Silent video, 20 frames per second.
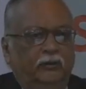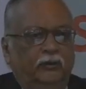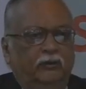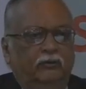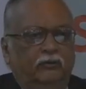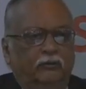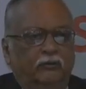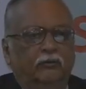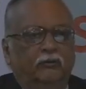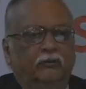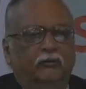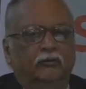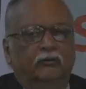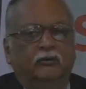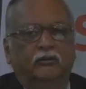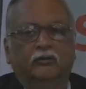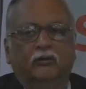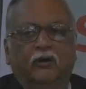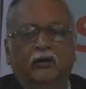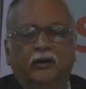So
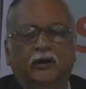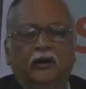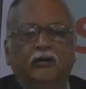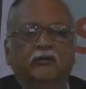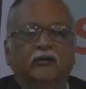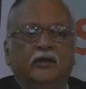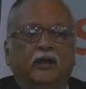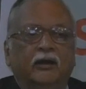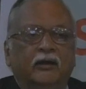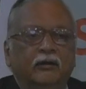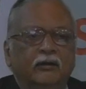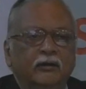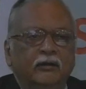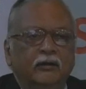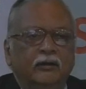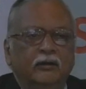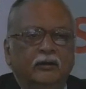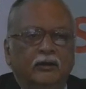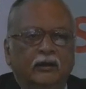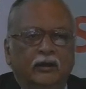shortcuts are
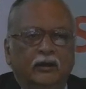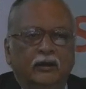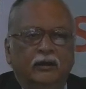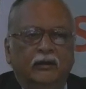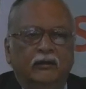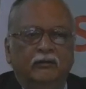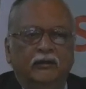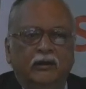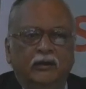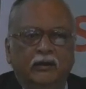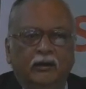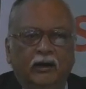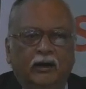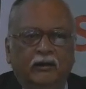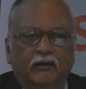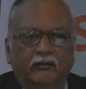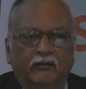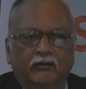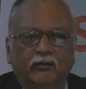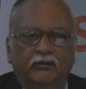in congenital heart
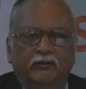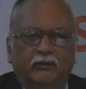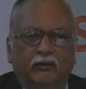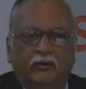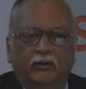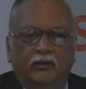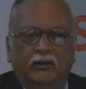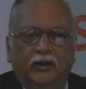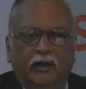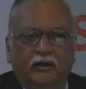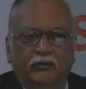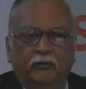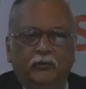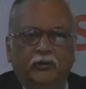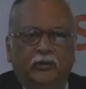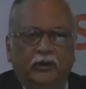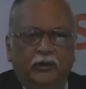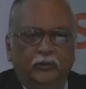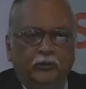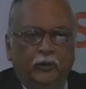disease, but it has to
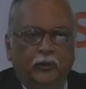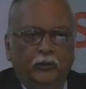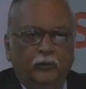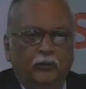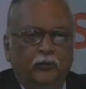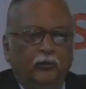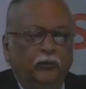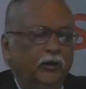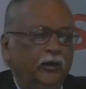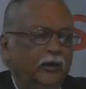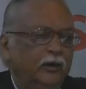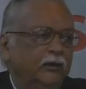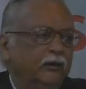tell you how to do it.